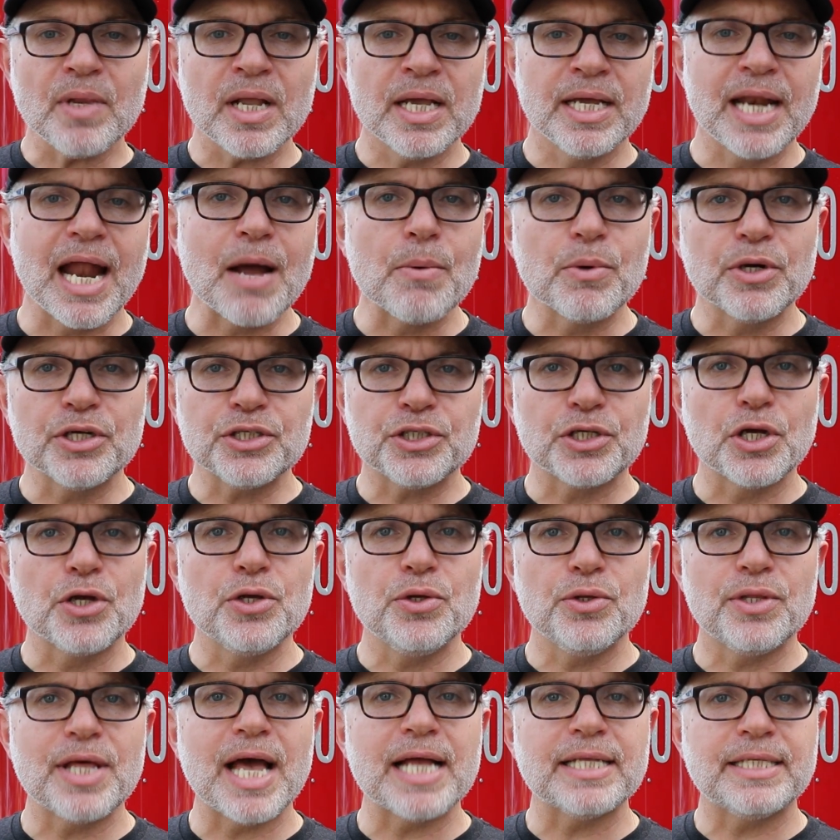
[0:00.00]
And I want to show
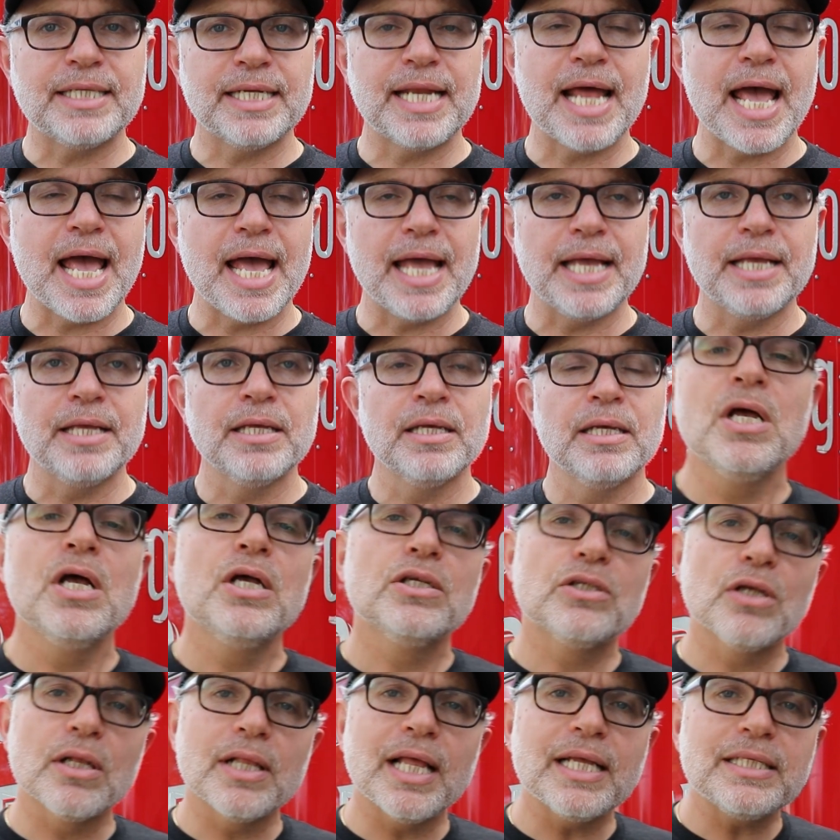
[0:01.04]
you that today.
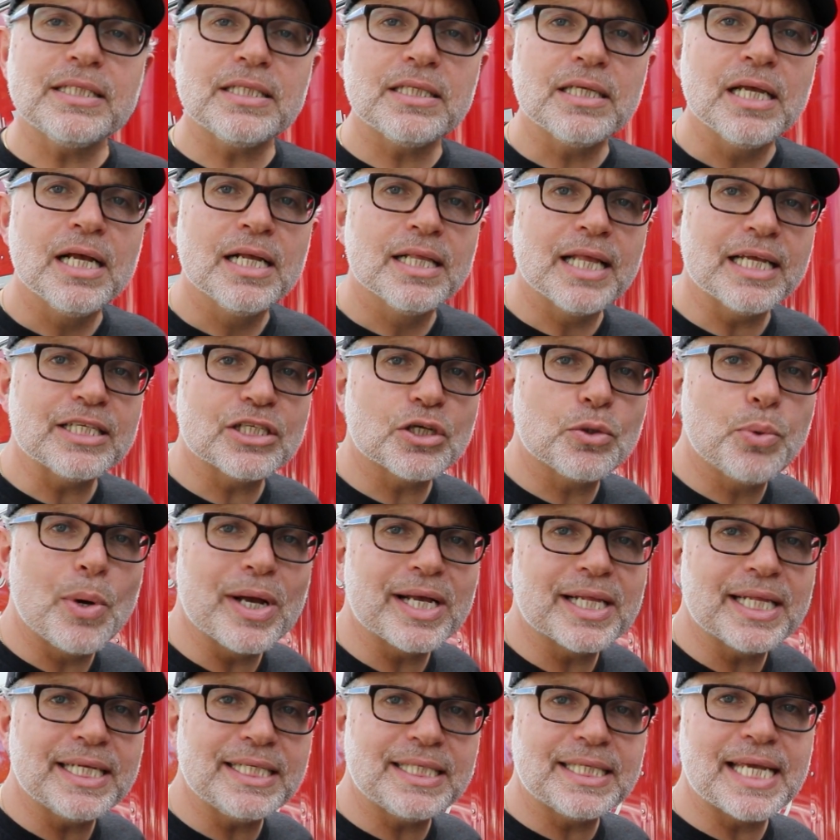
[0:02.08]
So let's
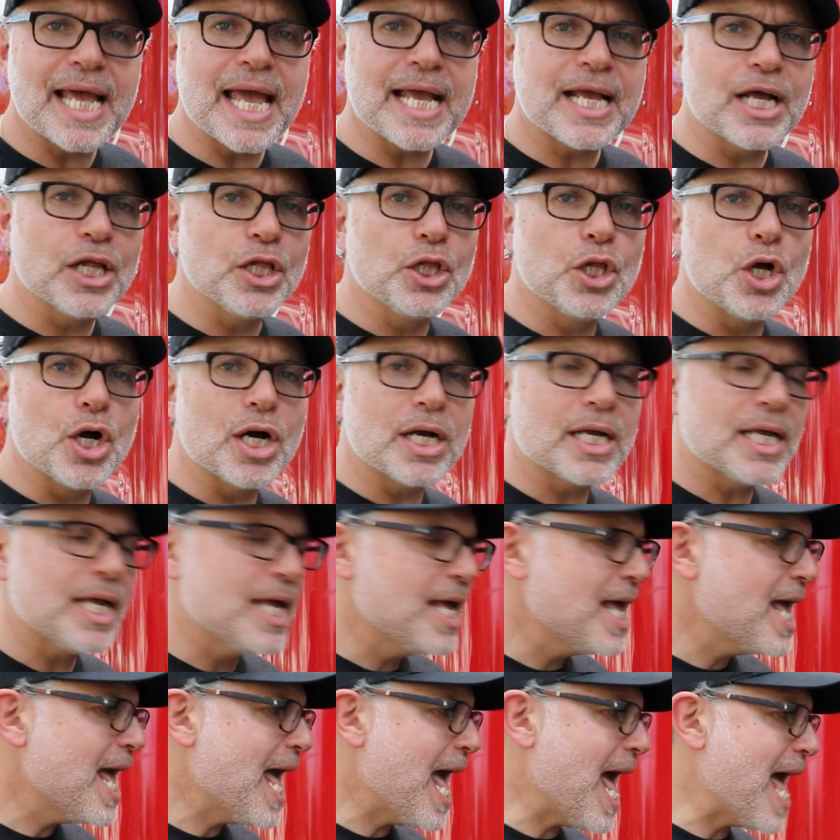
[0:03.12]
quickly take a look
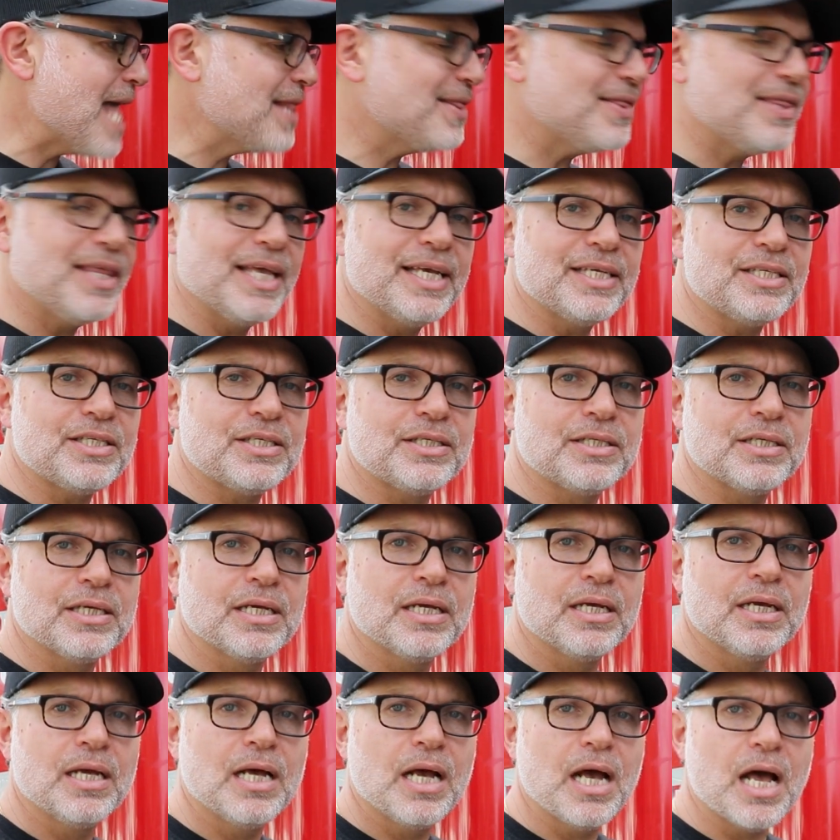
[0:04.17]
at this
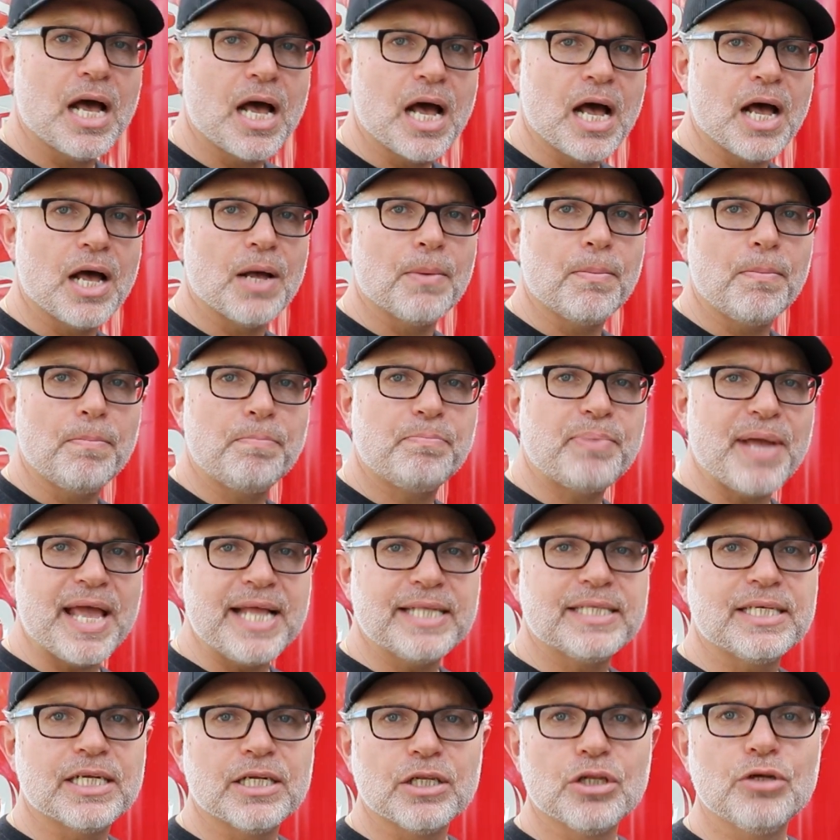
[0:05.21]

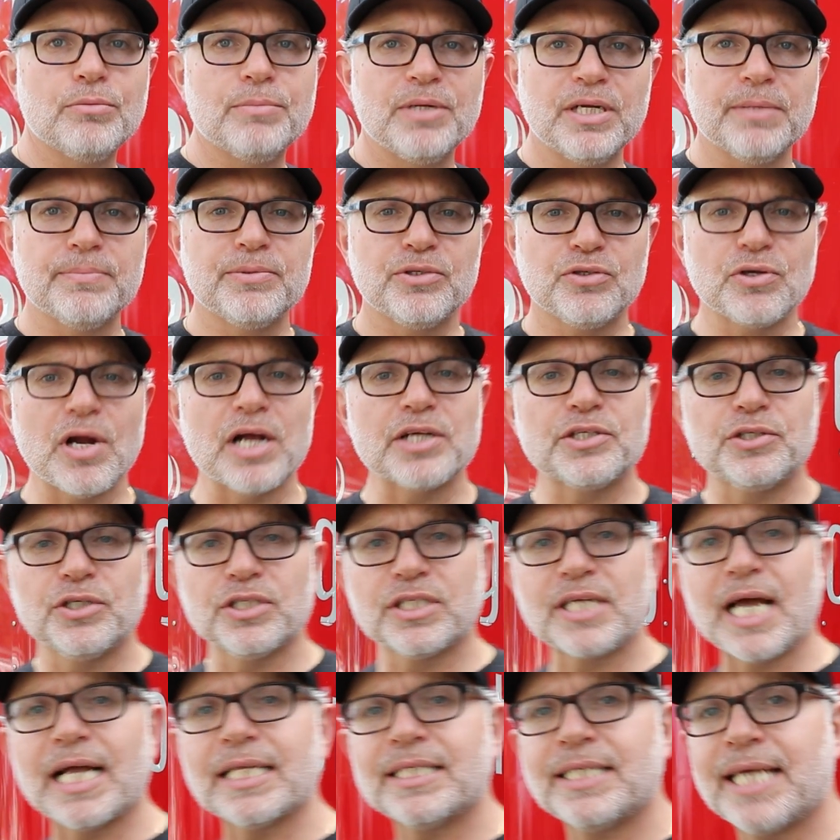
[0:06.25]
painted aluminum structure.
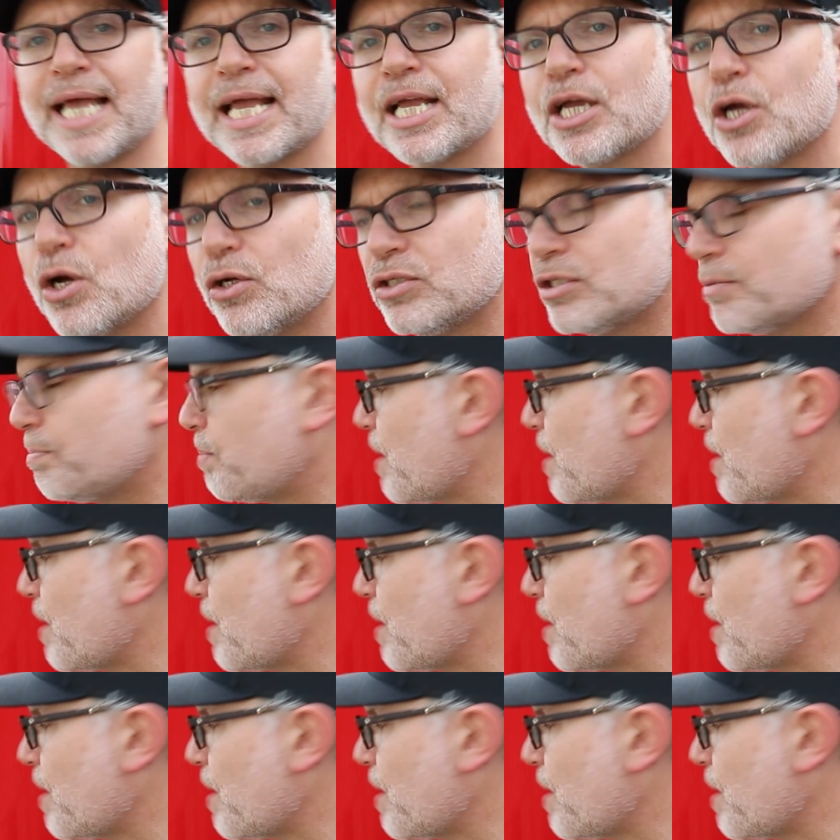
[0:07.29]
It's got 10 coats of